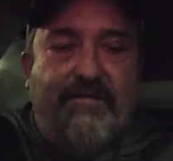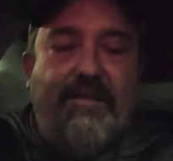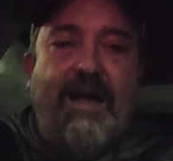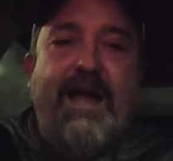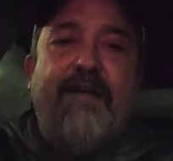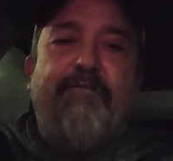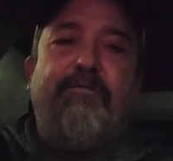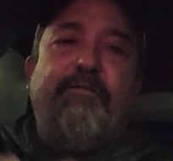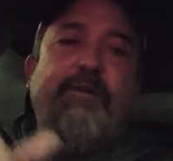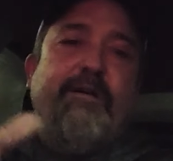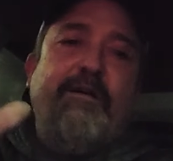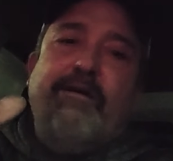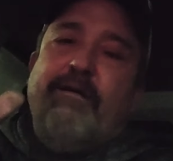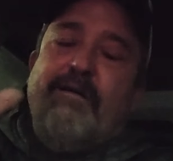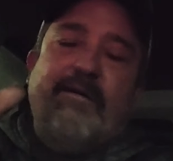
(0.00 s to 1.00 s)
life
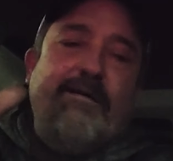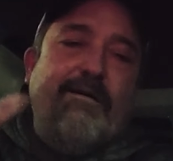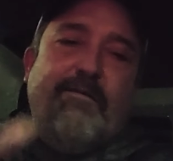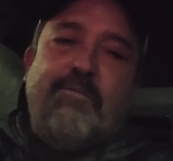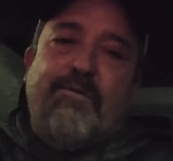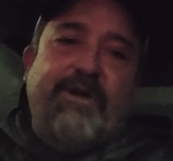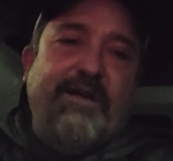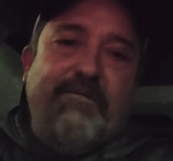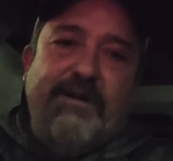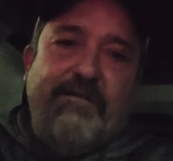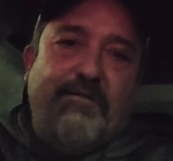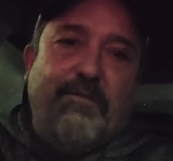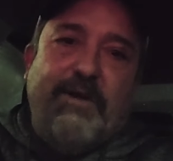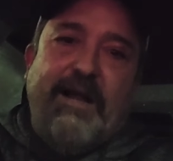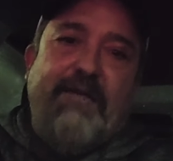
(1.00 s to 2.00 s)
or
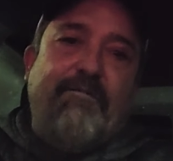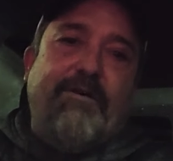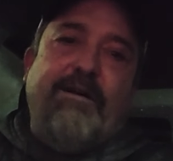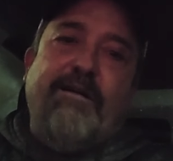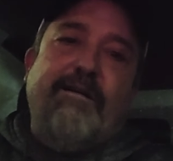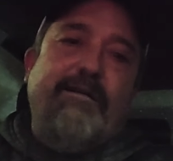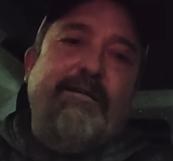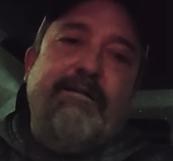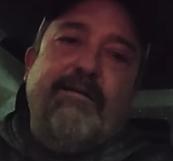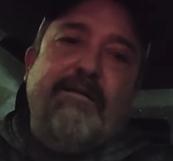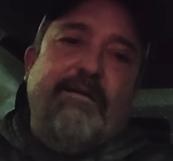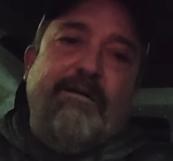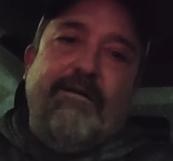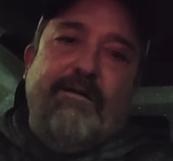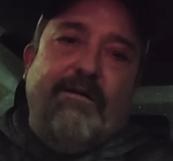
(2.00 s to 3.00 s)
previous whatever,
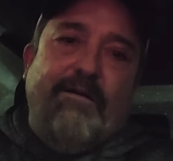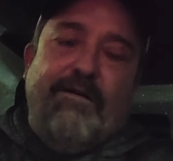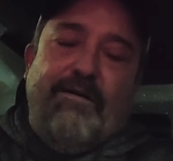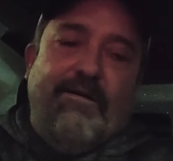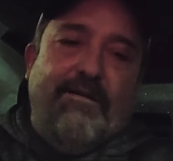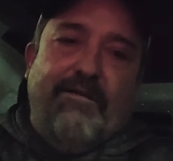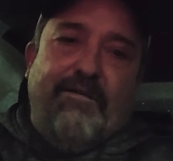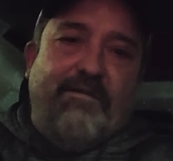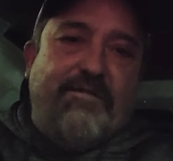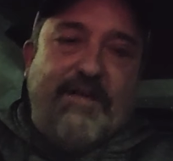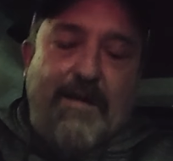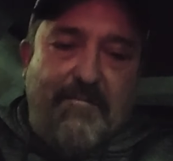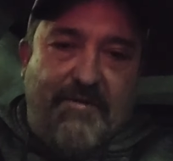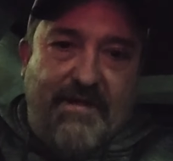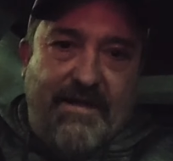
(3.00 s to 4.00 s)

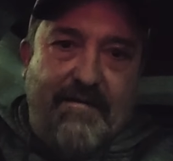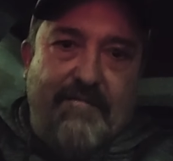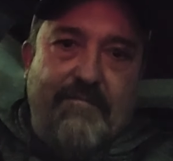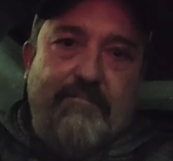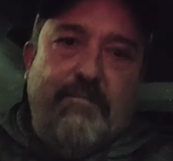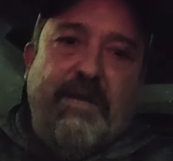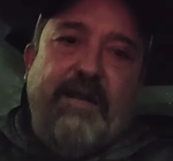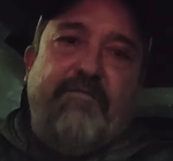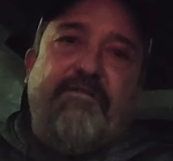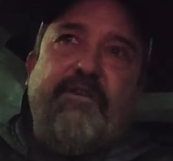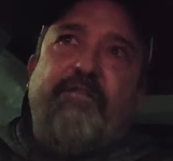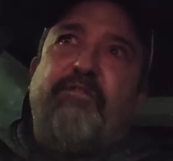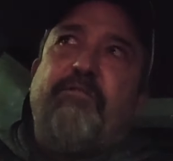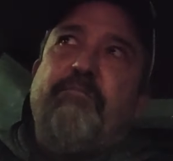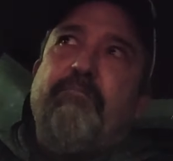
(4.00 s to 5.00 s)
something. But
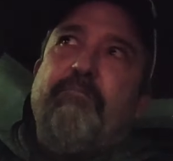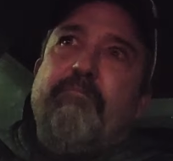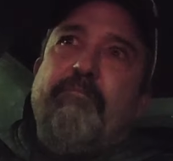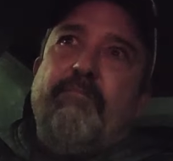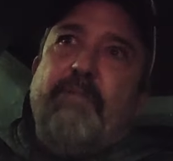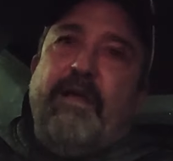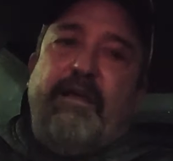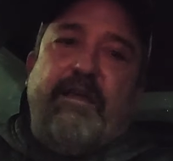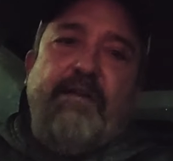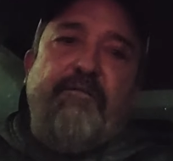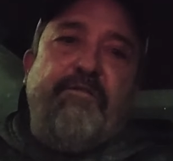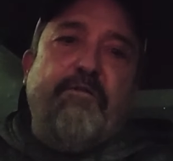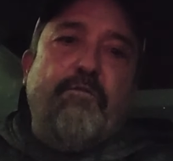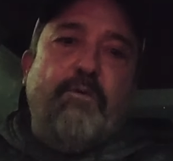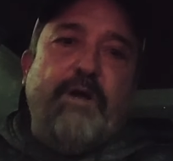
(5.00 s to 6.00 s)
it
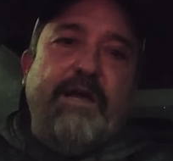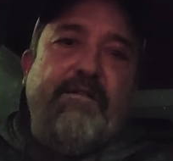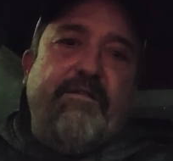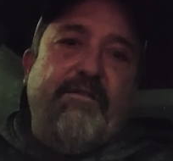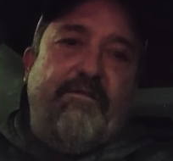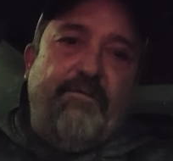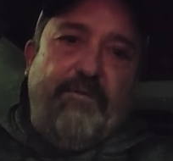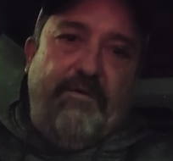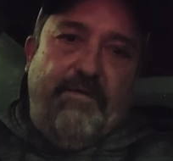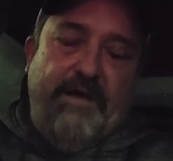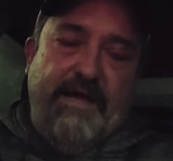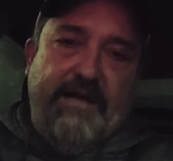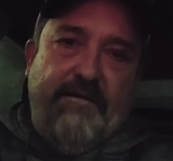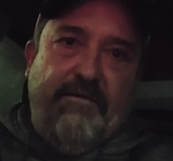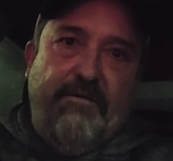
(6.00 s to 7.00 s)
gives you reasons for
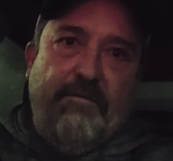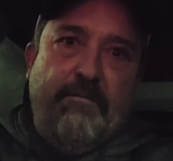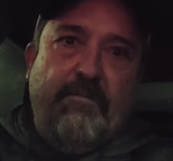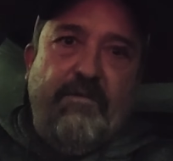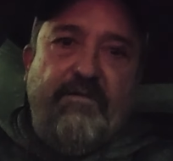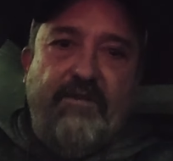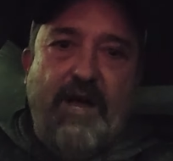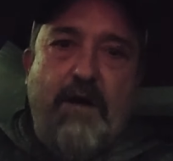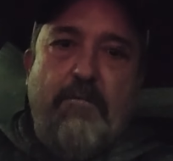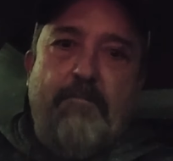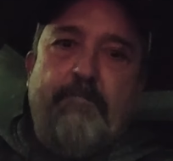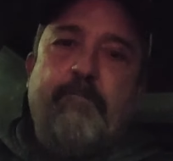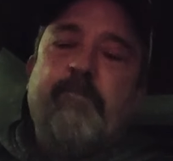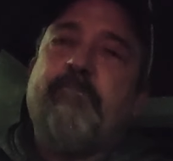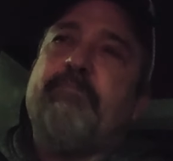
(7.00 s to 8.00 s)
things. So,
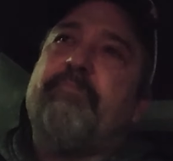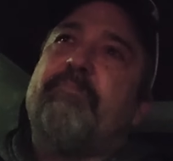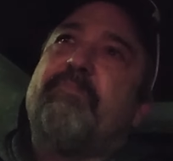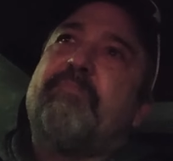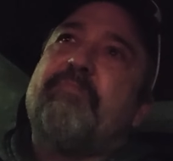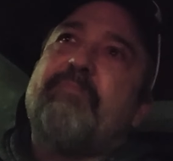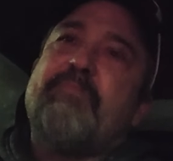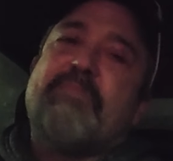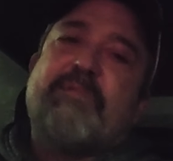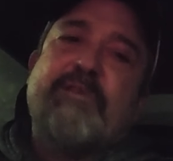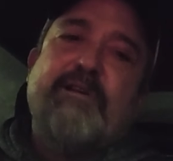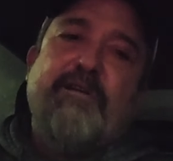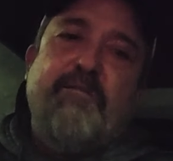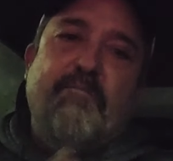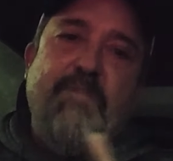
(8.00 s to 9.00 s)

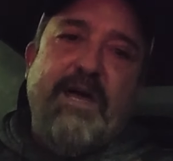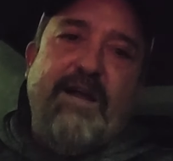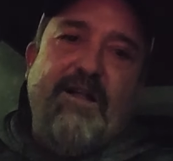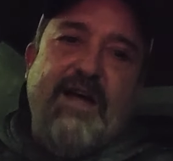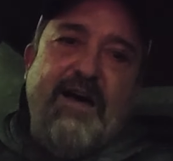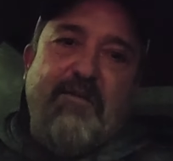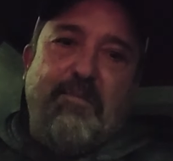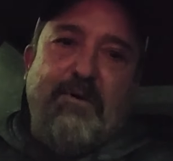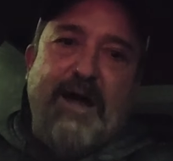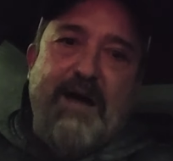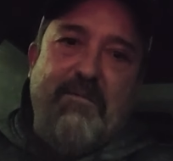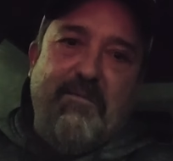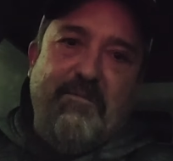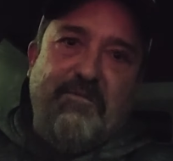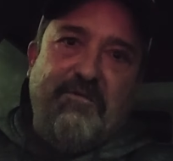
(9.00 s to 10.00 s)
mental health
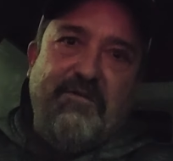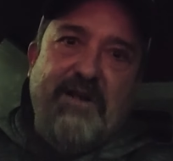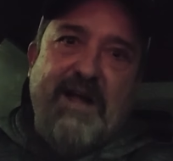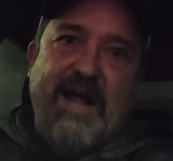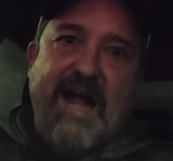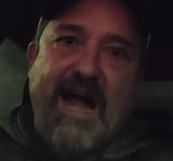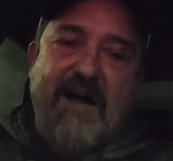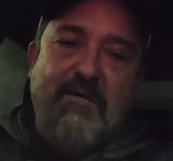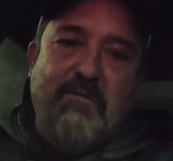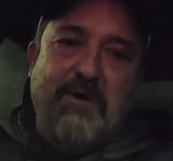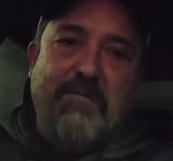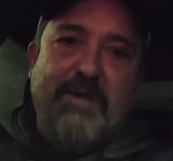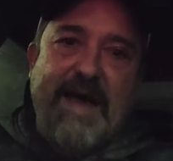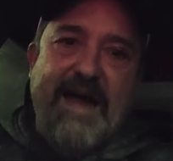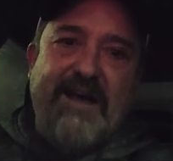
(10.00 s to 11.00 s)
problems. I will be
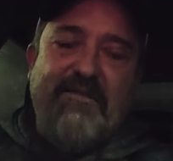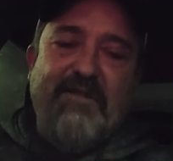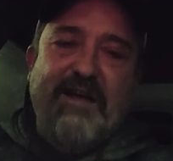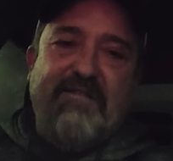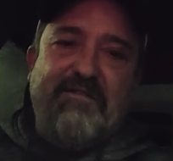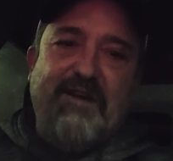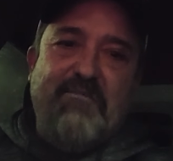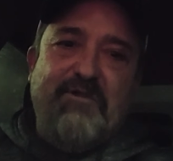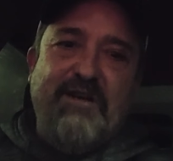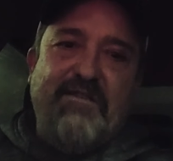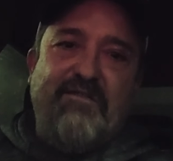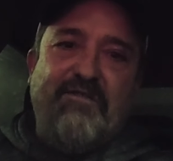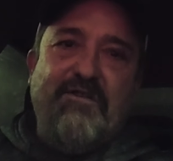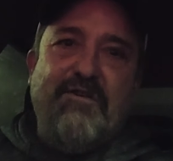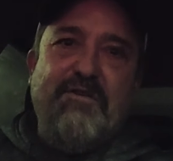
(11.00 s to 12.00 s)
back on that subject
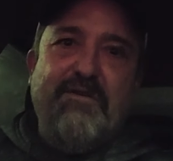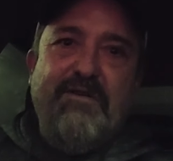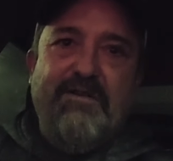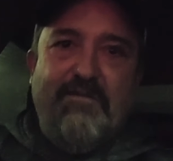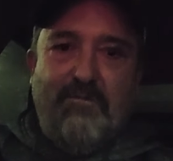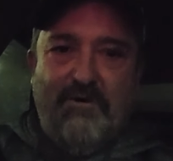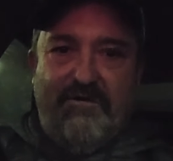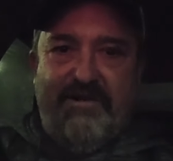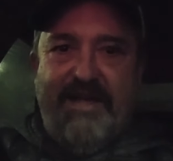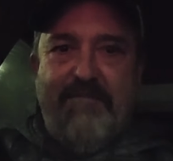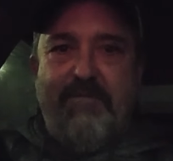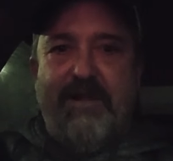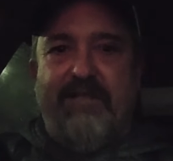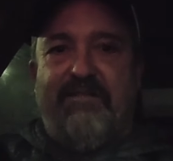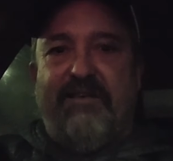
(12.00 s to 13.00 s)
soon. We're 10
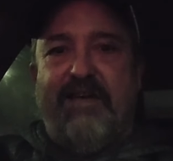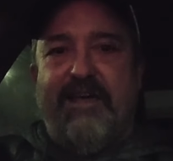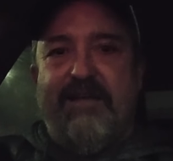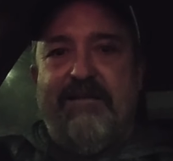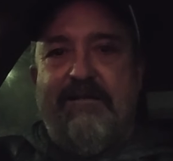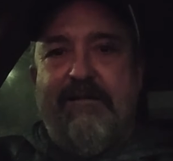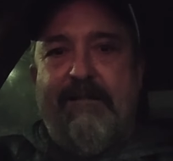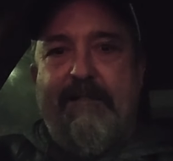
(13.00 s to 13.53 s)
minutes in.